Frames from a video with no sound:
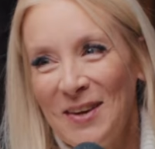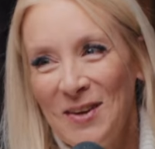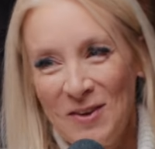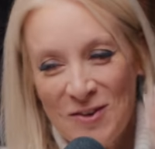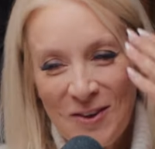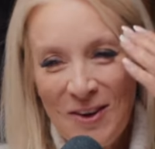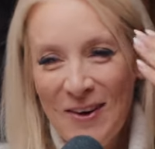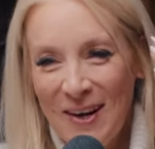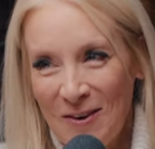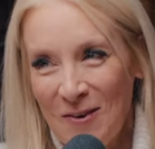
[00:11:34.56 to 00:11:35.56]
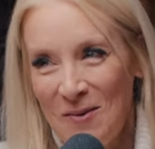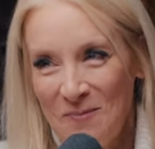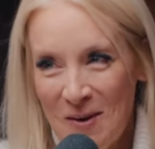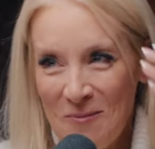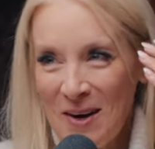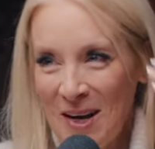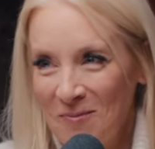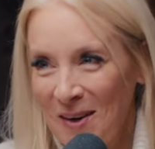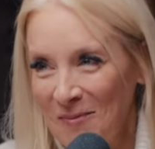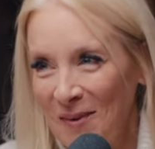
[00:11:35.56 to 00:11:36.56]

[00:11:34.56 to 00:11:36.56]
You're triggering, you know, a memory in my